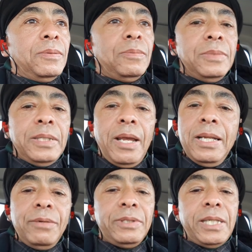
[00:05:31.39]
They're
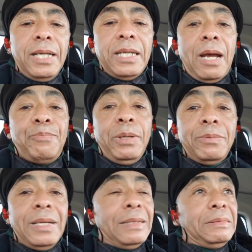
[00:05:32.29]
literally telling y'all people
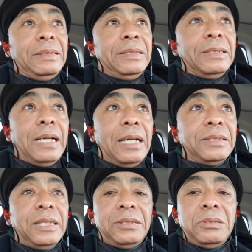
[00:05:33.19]
that you're
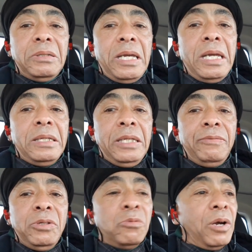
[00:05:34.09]
non-essential, and either
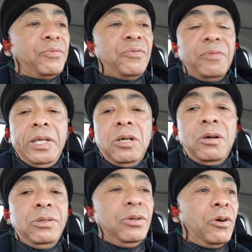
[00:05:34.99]
you work for free or
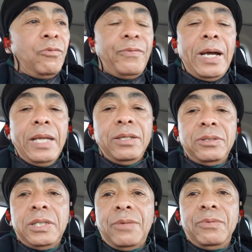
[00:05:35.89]
you can go find
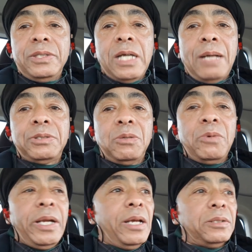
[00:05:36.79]
yourself a job
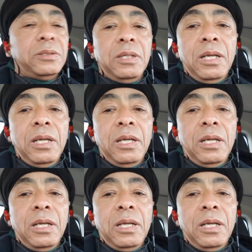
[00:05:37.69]
somewhere else.